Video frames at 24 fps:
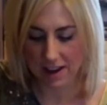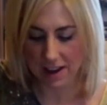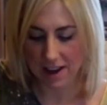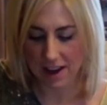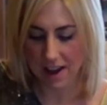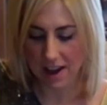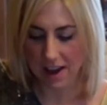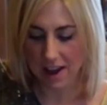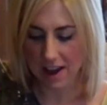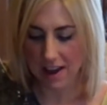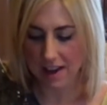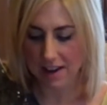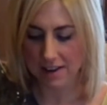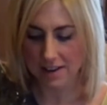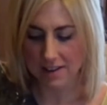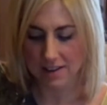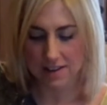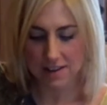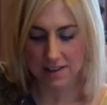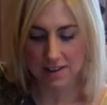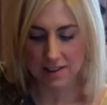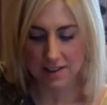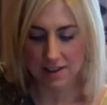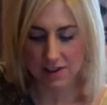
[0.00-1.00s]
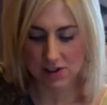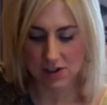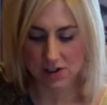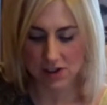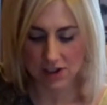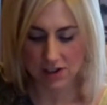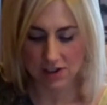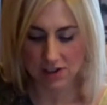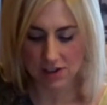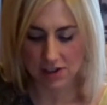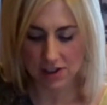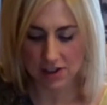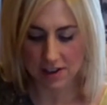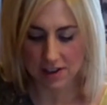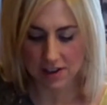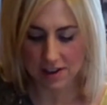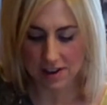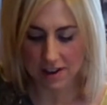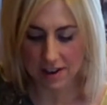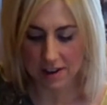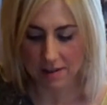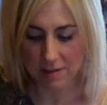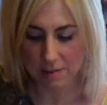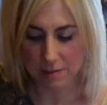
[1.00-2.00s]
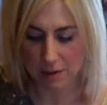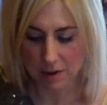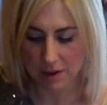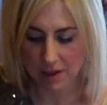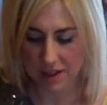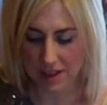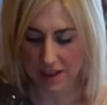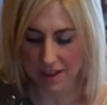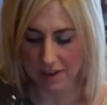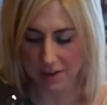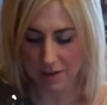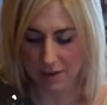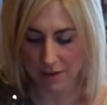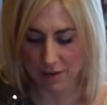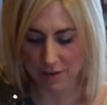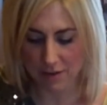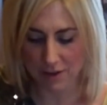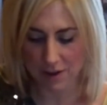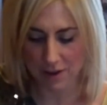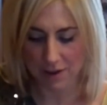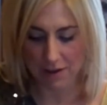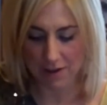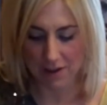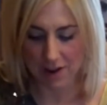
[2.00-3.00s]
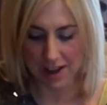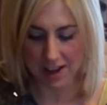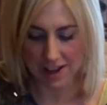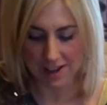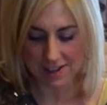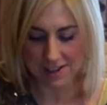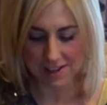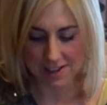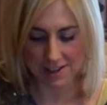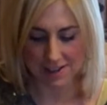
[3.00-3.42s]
and the ginger and put that over your rice.